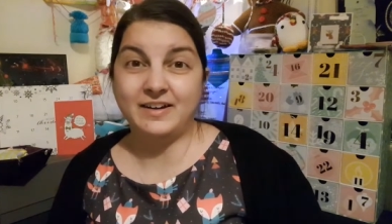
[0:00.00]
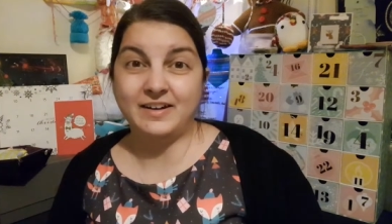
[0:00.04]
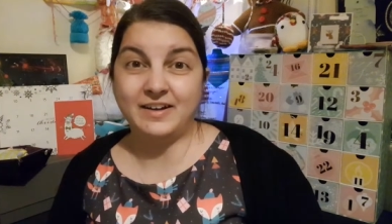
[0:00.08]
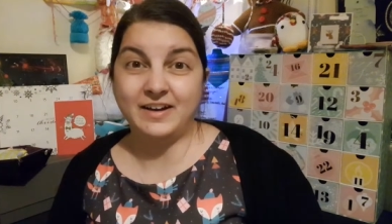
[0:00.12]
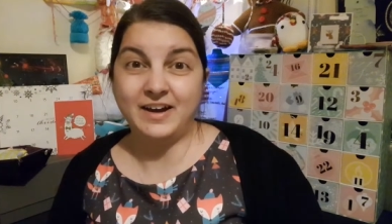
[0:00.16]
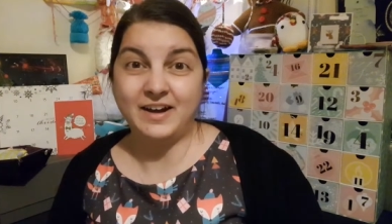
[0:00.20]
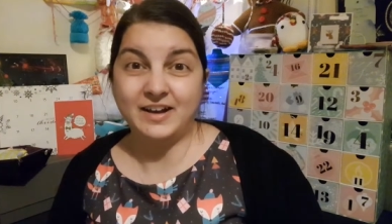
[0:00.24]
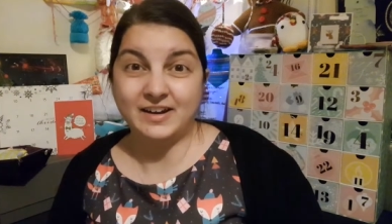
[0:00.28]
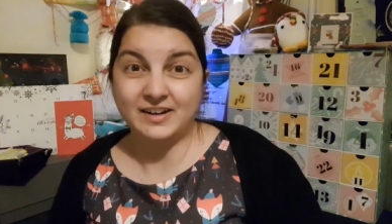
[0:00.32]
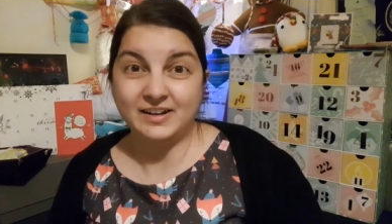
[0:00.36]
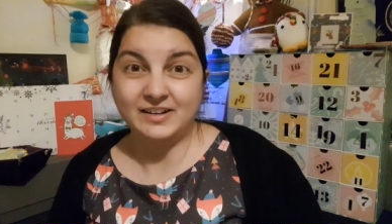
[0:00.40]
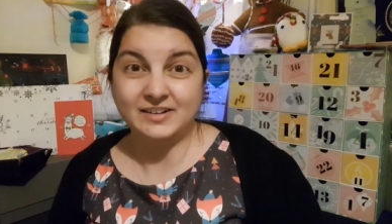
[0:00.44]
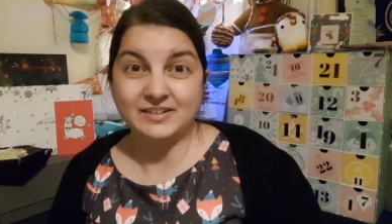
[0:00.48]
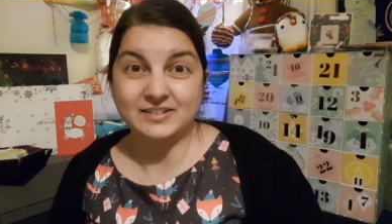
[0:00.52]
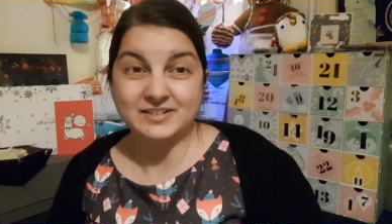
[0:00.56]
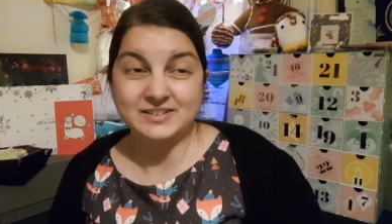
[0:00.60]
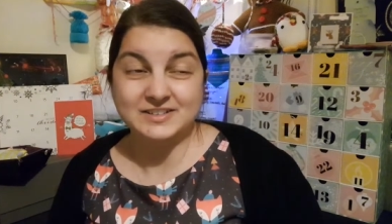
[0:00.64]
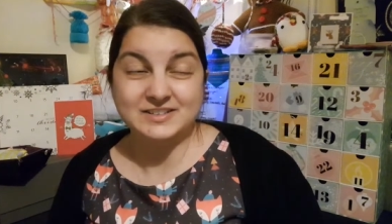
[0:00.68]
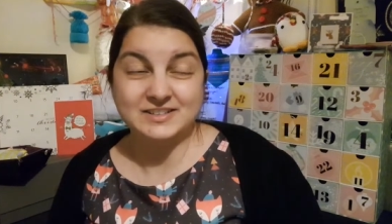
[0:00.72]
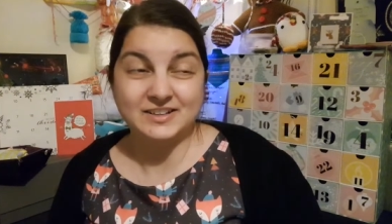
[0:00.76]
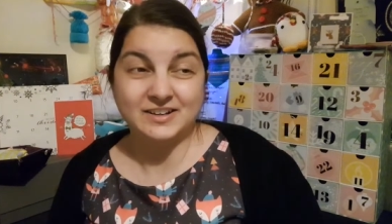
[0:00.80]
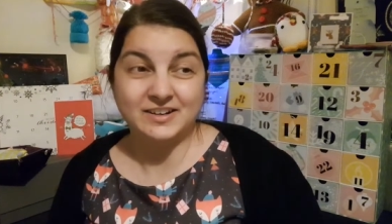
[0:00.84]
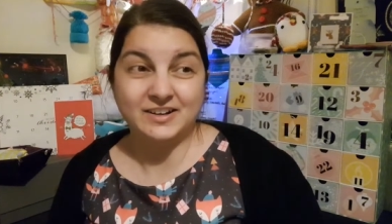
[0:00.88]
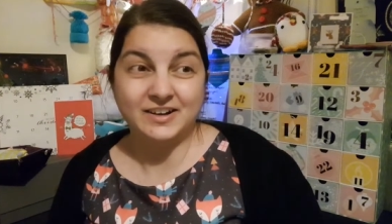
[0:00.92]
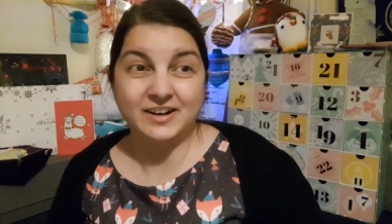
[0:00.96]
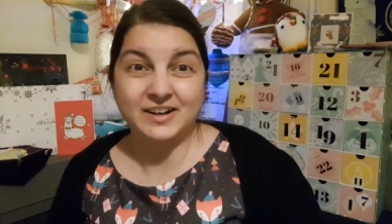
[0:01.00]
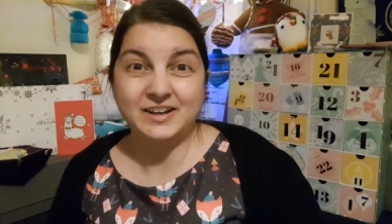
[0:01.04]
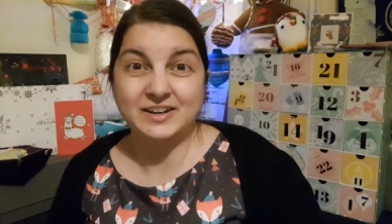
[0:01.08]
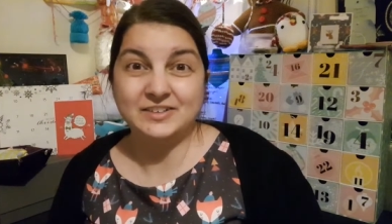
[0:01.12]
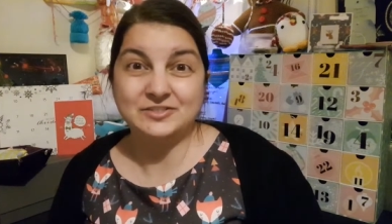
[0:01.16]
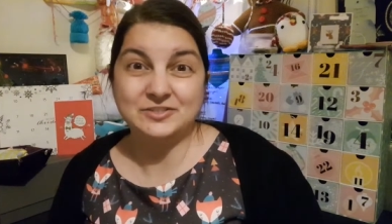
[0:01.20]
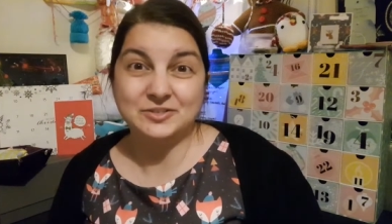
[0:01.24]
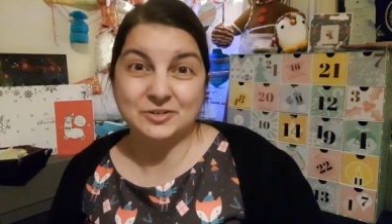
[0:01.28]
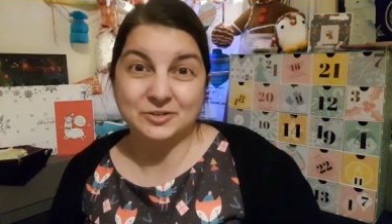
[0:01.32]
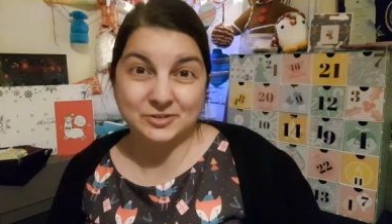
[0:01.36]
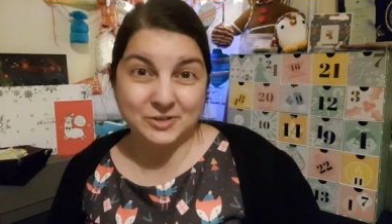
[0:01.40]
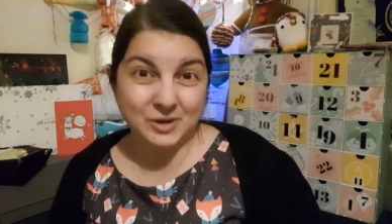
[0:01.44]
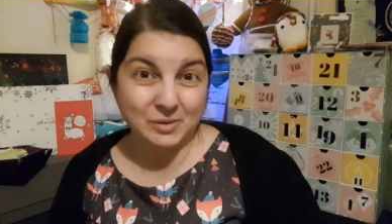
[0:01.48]
at last, I have
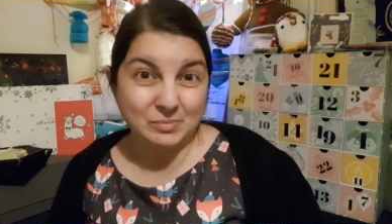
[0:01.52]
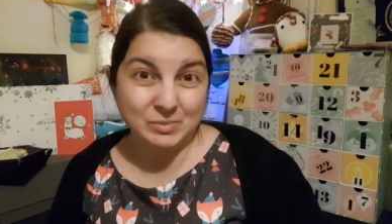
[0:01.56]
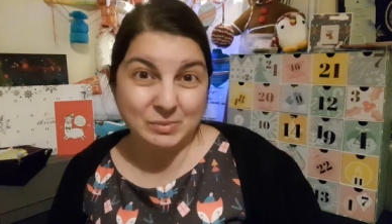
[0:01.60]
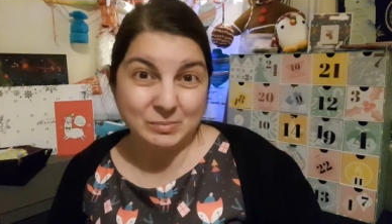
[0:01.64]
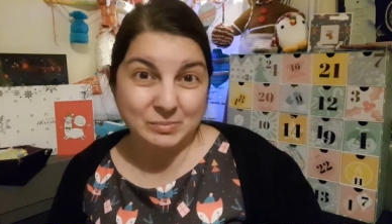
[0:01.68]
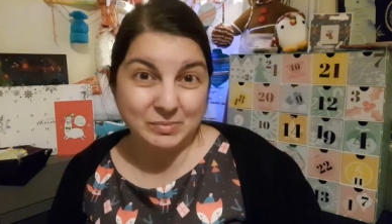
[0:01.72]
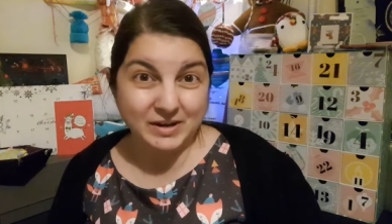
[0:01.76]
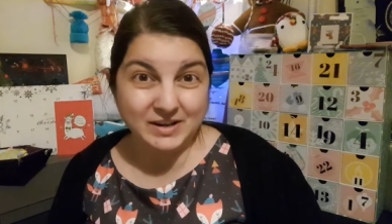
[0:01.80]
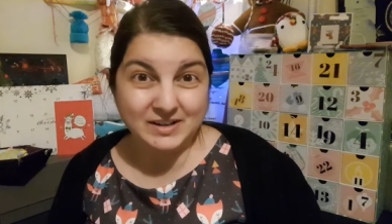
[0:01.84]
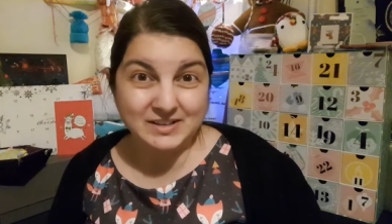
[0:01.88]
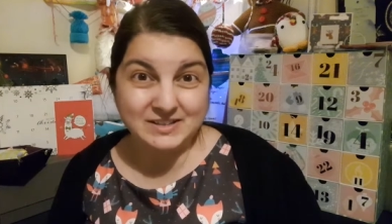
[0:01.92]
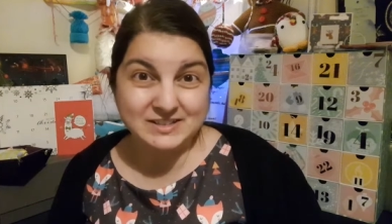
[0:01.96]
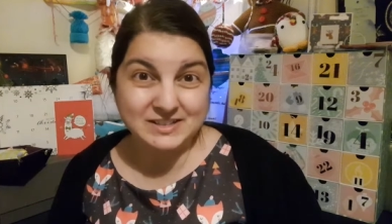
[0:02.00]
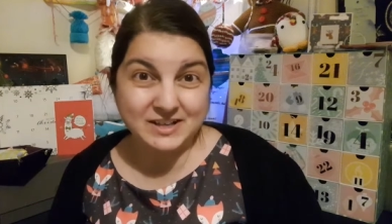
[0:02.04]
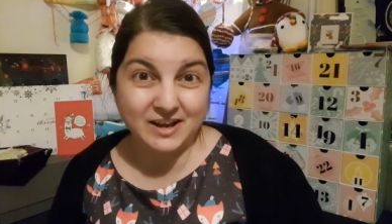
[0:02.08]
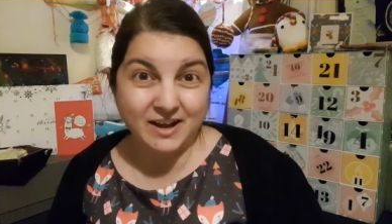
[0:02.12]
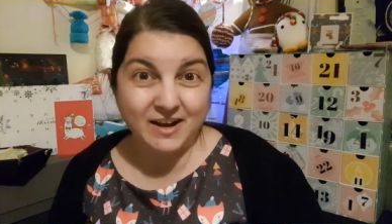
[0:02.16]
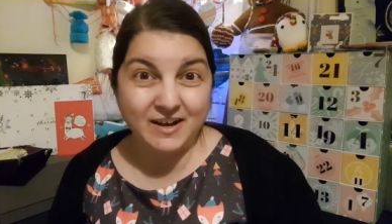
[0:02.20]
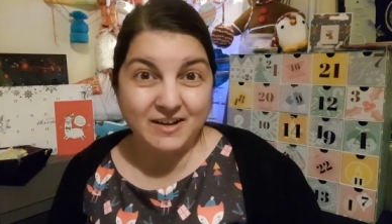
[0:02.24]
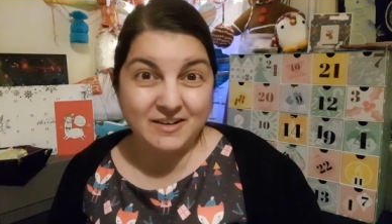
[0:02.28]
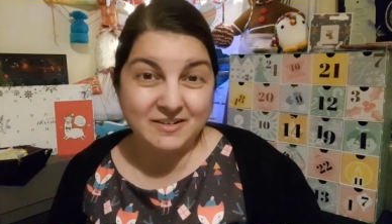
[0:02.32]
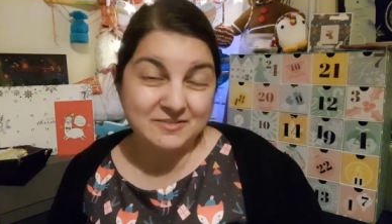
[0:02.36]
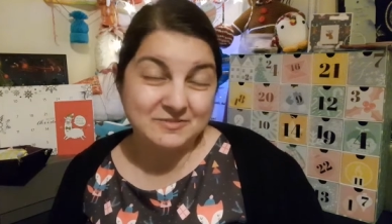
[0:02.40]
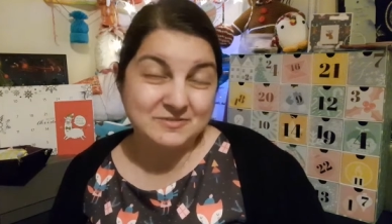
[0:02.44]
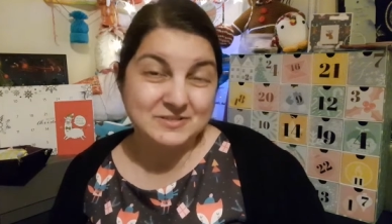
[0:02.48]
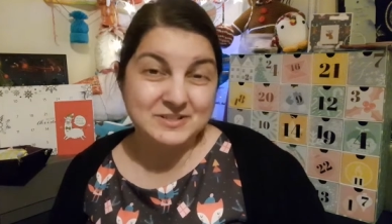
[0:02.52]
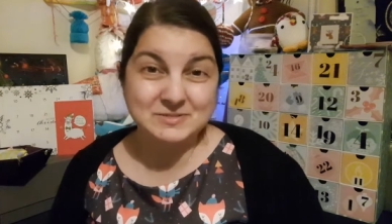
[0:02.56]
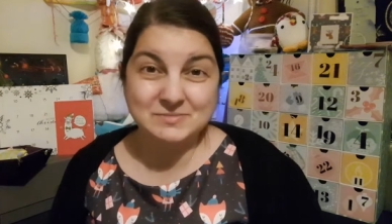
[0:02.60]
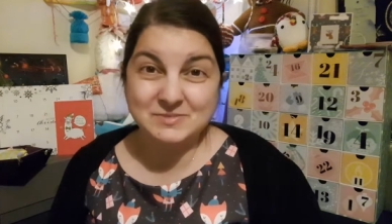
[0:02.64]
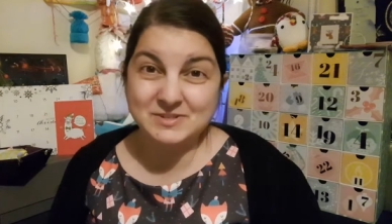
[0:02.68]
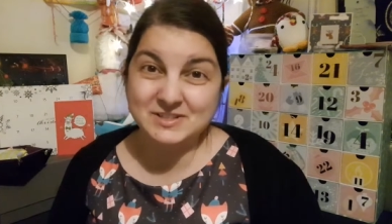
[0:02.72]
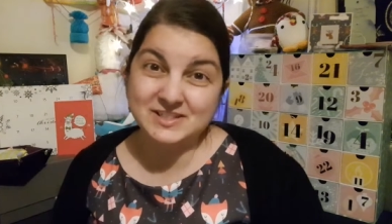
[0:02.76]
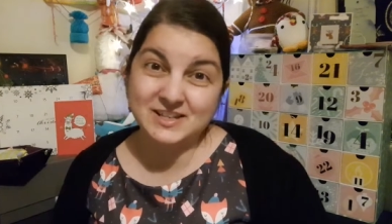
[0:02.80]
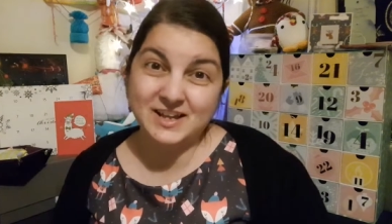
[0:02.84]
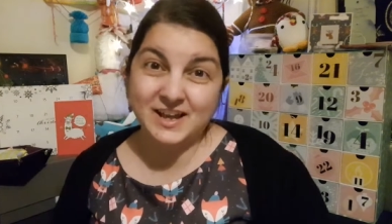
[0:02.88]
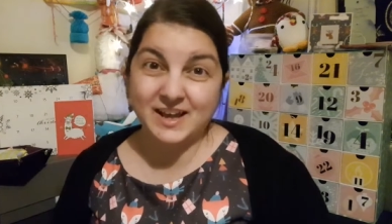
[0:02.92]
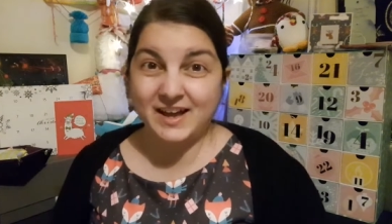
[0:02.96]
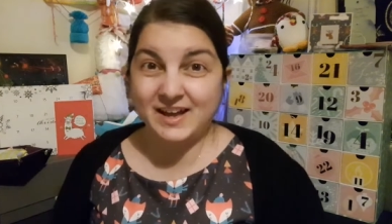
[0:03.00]
gone up a pay scale, which
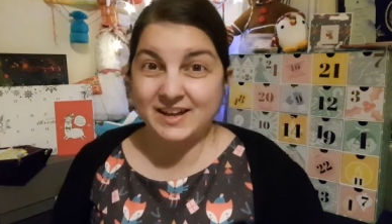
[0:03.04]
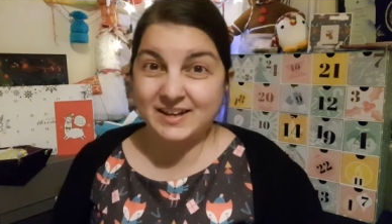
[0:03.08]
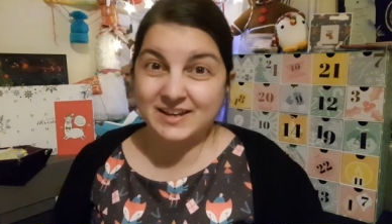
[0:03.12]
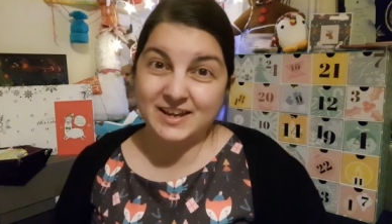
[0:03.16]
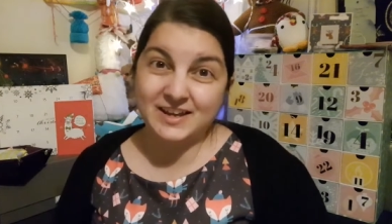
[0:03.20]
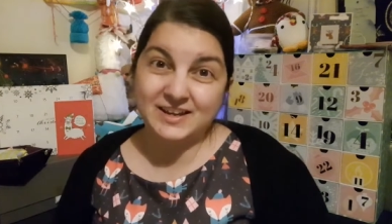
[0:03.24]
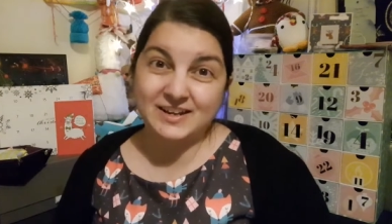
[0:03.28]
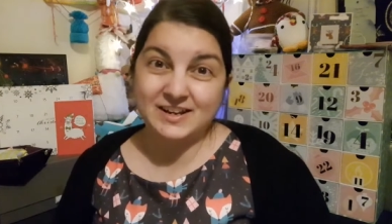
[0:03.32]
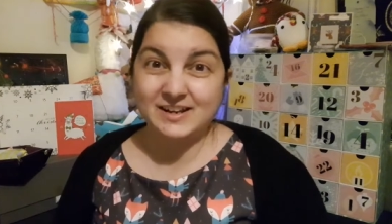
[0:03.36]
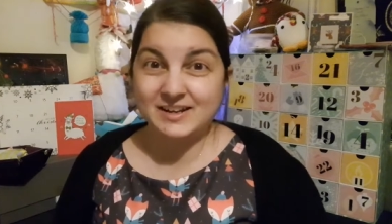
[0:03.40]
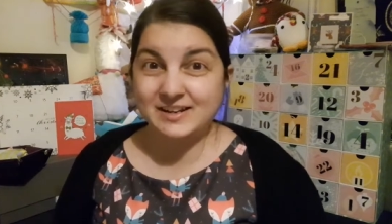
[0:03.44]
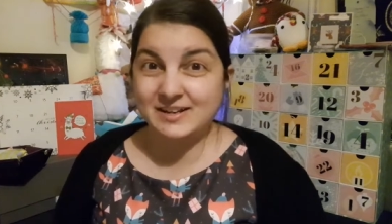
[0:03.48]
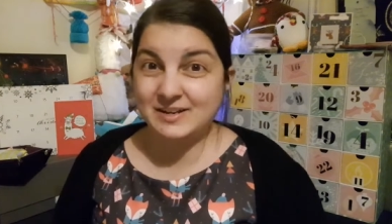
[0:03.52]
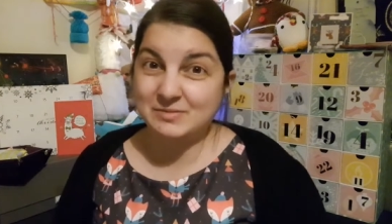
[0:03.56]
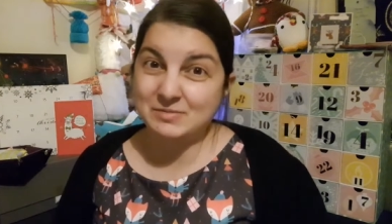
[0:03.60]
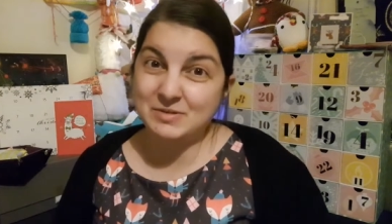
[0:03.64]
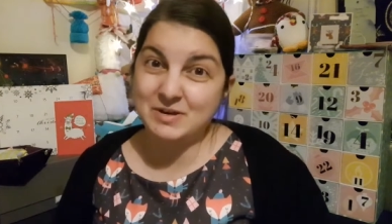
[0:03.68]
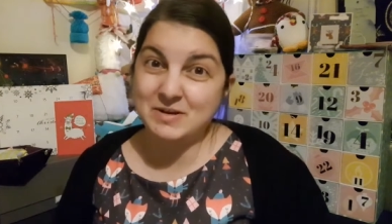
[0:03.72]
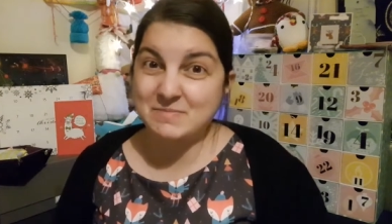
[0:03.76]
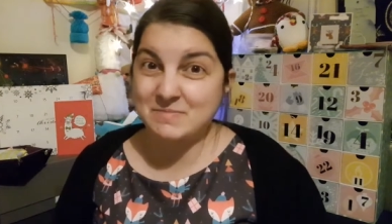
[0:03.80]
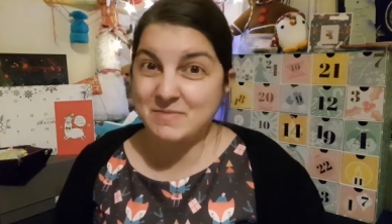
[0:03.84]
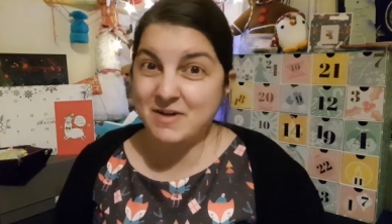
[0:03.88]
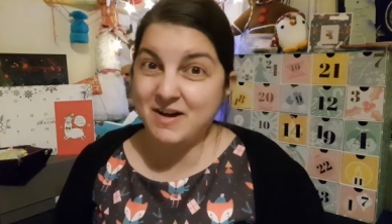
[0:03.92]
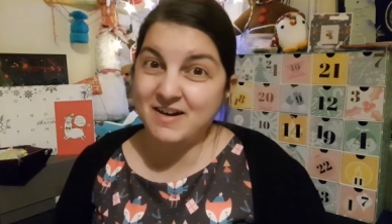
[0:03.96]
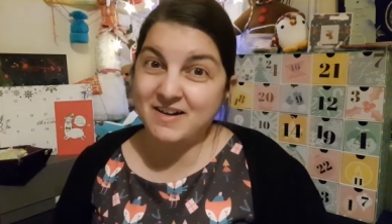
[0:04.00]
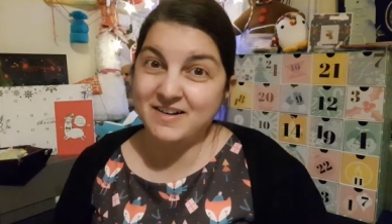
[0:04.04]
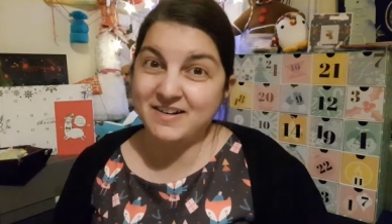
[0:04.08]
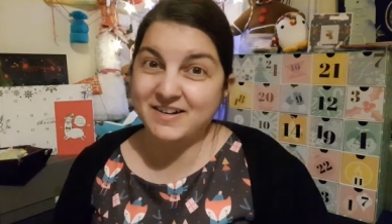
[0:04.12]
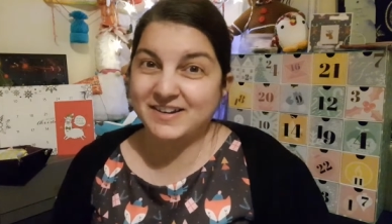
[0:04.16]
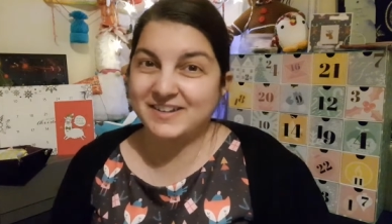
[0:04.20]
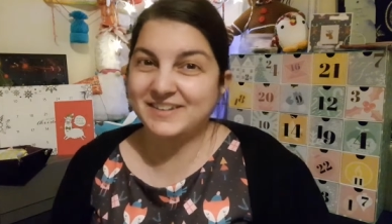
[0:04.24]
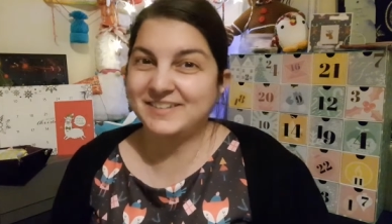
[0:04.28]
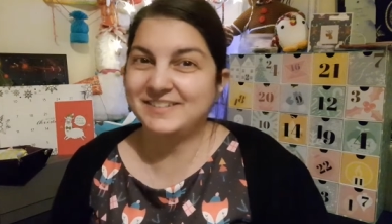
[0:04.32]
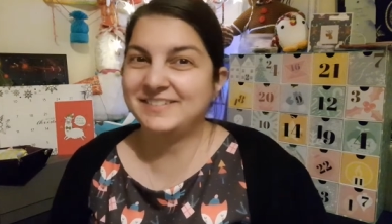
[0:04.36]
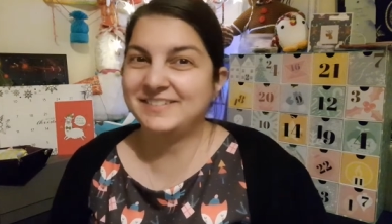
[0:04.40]
means I get a little bit more.